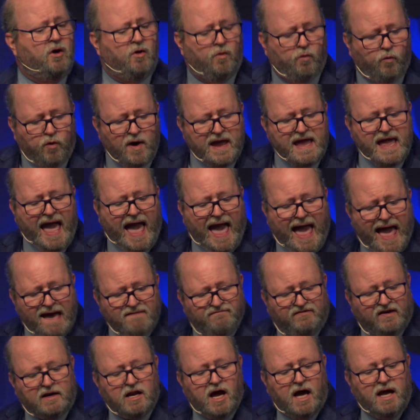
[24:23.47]
We
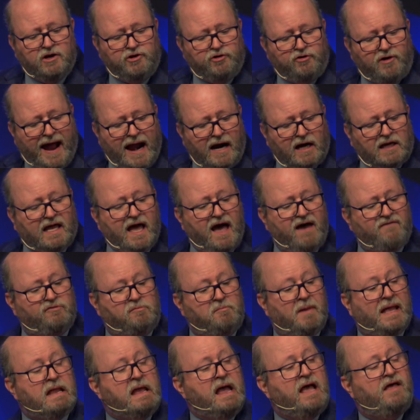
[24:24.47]
have it under our
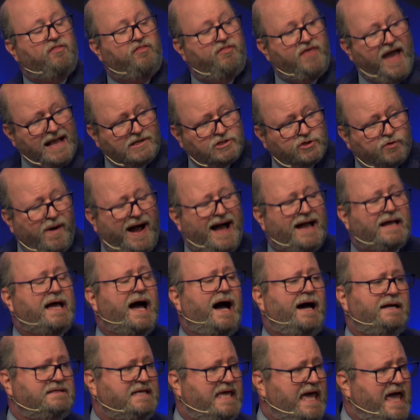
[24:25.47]
government. That's why
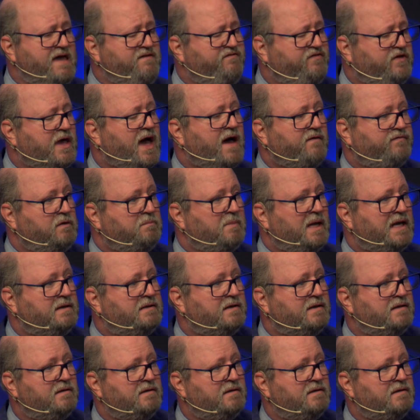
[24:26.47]
God gave government.